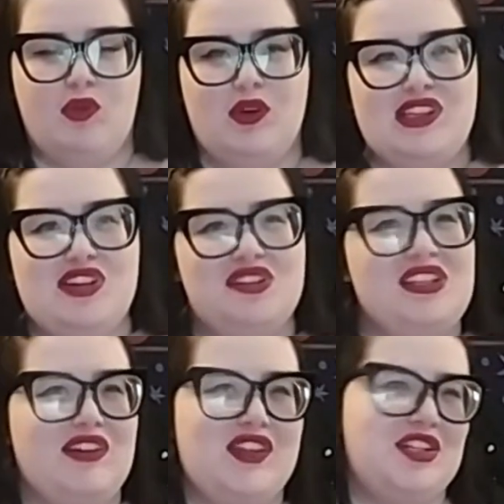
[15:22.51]
within
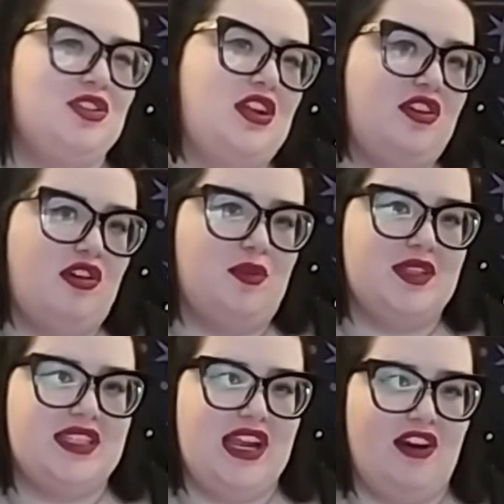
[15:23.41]
yourself that you didn't know
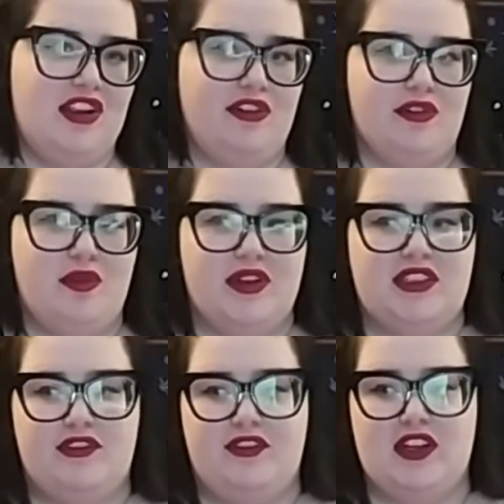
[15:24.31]
was there, and you're going
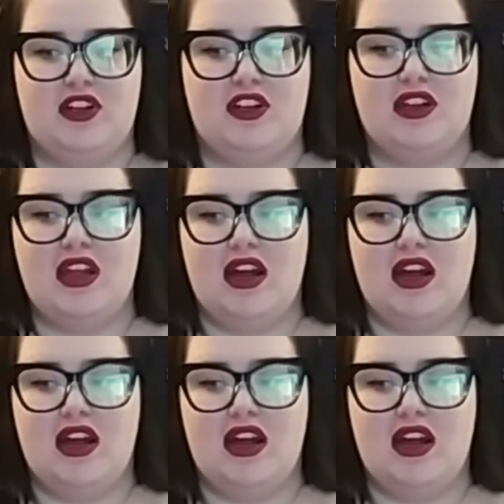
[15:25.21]
to feel